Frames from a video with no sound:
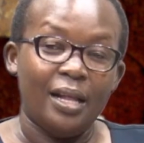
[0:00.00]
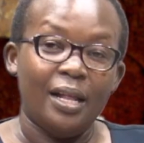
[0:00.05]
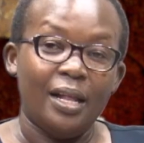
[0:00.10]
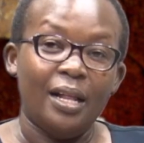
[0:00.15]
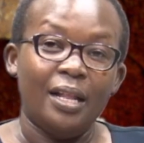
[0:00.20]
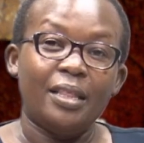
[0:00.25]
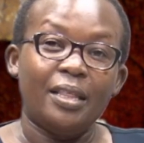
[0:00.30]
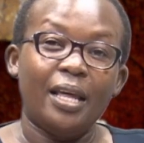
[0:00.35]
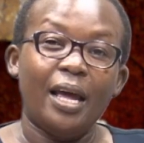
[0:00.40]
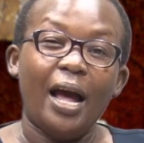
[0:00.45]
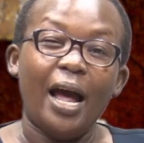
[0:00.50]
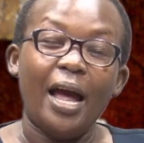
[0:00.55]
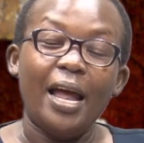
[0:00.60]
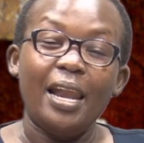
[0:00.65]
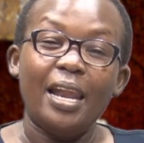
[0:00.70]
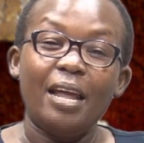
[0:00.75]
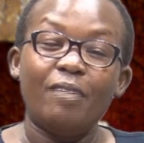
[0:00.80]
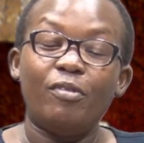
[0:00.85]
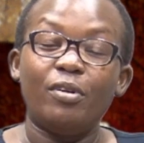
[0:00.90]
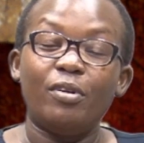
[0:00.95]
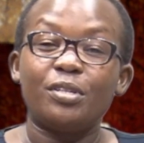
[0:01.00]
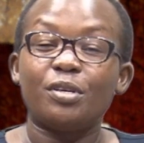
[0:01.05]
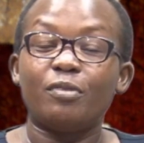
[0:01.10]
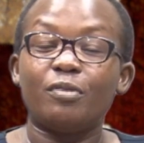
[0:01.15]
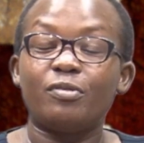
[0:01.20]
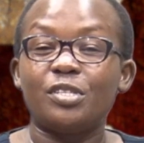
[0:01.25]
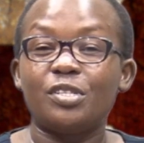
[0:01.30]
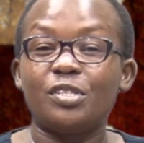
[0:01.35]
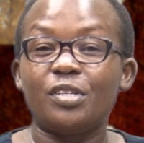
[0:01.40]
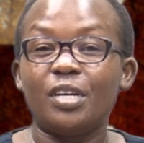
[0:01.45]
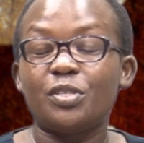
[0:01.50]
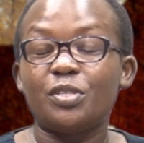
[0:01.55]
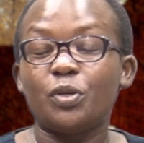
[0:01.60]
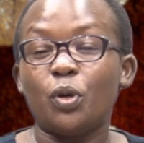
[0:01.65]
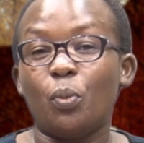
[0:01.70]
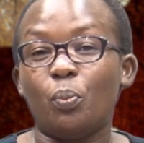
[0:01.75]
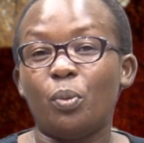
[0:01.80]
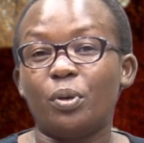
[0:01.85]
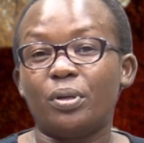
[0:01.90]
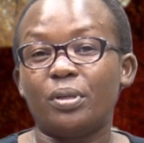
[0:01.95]
The high levels of stress
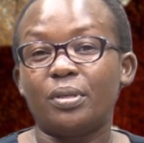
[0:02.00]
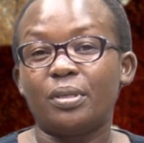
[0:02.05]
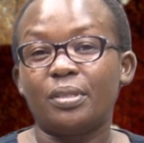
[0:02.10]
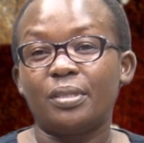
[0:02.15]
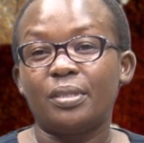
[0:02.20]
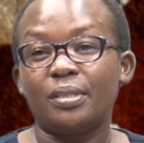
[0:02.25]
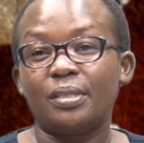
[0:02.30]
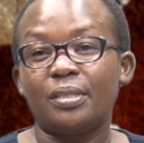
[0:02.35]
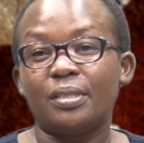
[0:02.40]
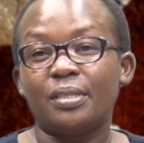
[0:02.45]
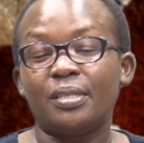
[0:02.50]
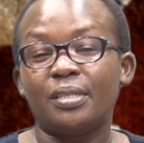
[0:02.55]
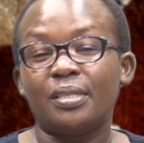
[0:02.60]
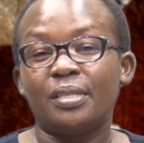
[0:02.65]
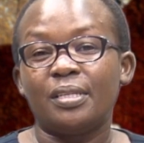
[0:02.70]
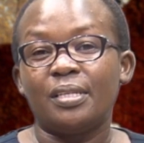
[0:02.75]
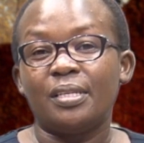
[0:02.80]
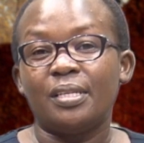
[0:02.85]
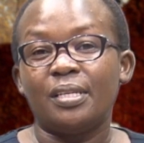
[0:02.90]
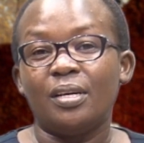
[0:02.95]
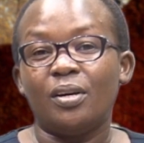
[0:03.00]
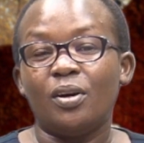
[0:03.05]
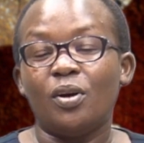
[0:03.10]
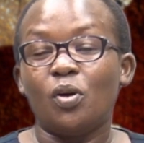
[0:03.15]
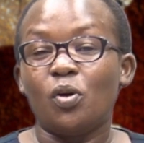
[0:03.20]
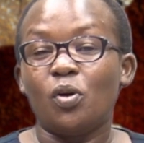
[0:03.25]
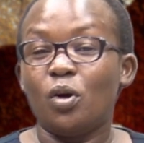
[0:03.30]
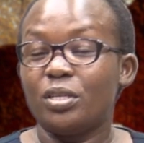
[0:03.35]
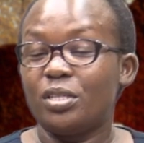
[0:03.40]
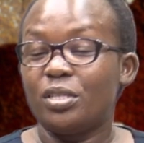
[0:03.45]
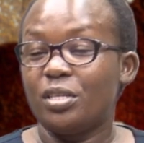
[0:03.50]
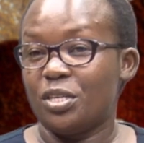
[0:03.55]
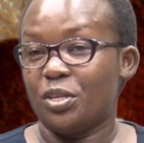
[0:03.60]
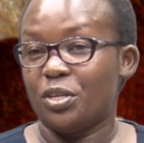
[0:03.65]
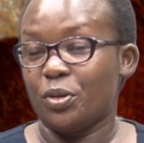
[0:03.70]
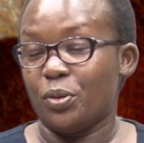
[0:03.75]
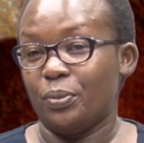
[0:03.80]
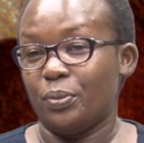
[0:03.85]
hormone, cortisol,